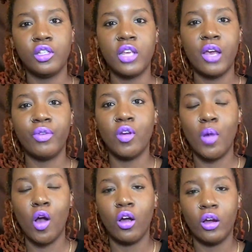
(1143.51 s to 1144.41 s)
heavy on
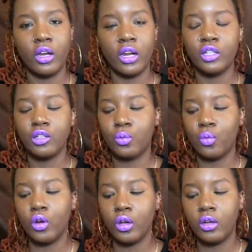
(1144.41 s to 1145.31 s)
my heart, and I just
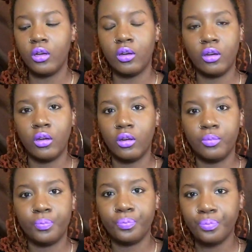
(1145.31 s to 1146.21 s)
want
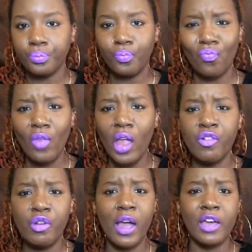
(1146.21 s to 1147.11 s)

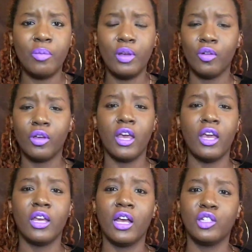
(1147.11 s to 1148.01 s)
everybody to be
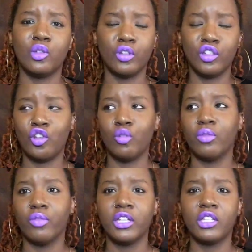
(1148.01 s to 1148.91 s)
okay. I just want the
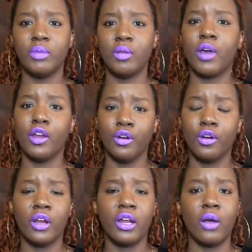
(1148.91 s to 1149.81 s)
human race to be
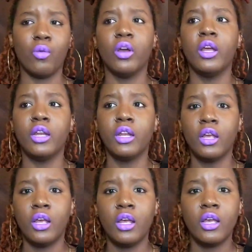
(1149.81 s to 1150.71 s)
better, and I want
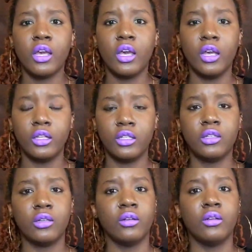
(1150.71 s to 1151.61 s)
kids
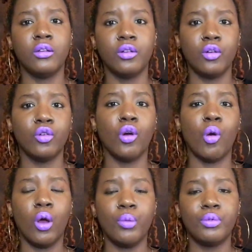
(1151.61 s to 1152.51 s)
to, you know,
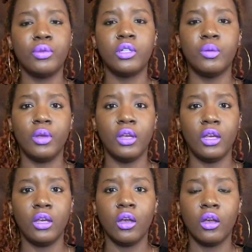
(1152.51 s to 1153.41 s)
grow up to
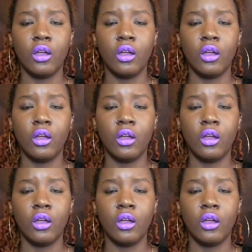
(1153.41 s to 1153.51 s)
be